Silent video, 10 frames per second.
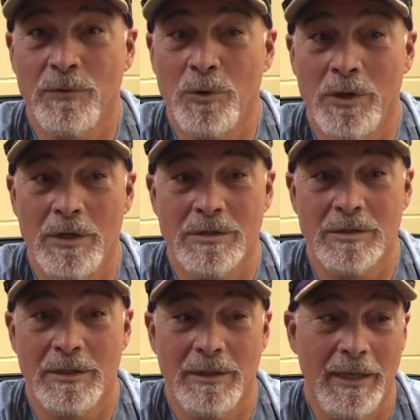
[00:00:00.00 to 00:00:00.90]
for
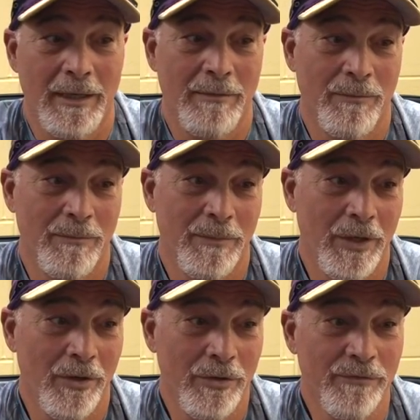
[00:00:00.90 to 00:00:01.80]
us, and
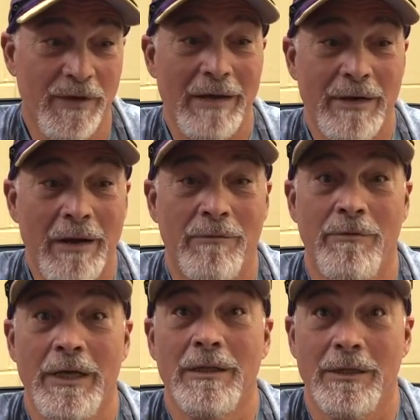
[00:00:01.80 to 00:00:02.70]
you found out
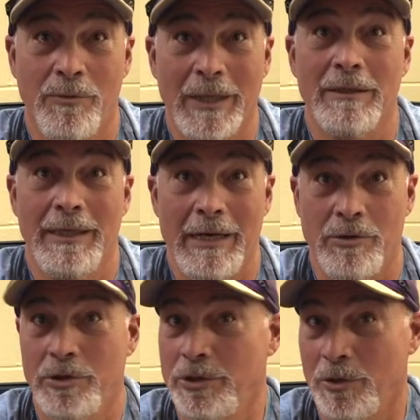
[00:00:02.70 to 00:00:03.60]
really quickly how
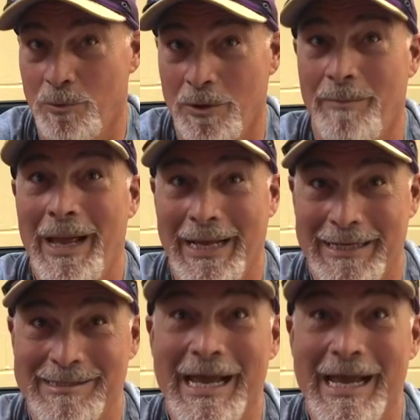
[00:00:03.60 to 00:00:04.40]
good the quarterback at